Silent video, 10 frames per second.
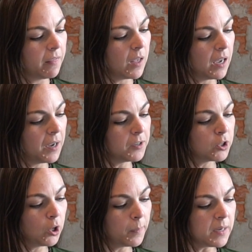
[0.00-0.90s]
The
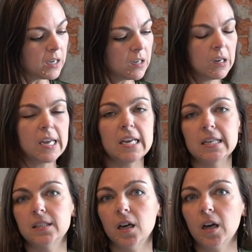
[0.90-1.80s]
terpene
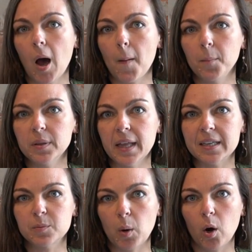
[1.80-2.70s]
is a
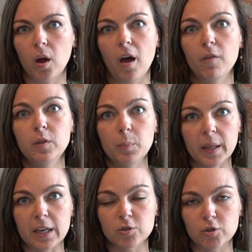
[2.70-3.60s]
complex part of the
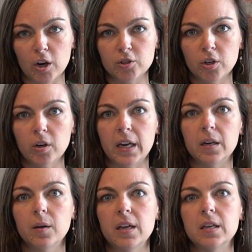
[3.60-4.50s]
plant structure.
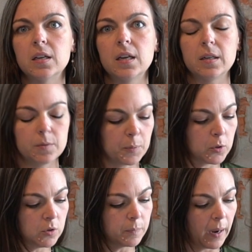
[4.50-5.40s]
It's
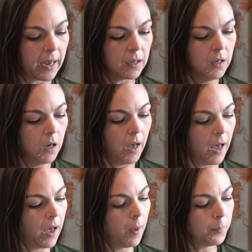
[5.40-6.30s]
produced by
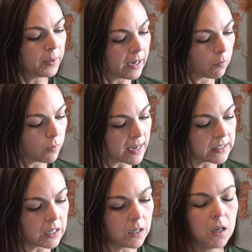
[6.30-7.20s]
plant
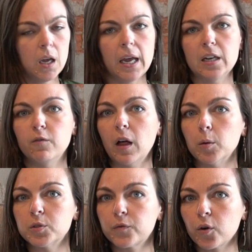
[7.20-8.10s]
resin. It
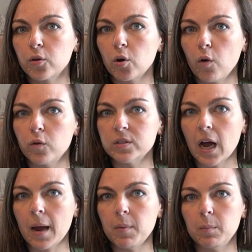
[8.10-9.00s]
develops further over
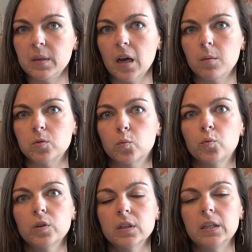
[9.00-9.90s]
time and becomes
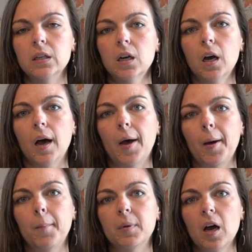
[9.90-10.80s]
really
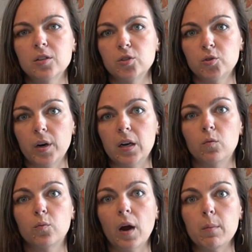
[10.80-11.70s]

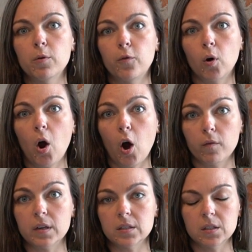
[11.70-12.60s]
concentrated right before
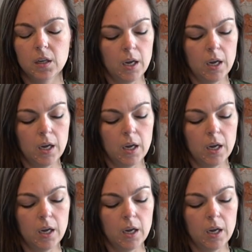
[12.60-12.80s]
harvest.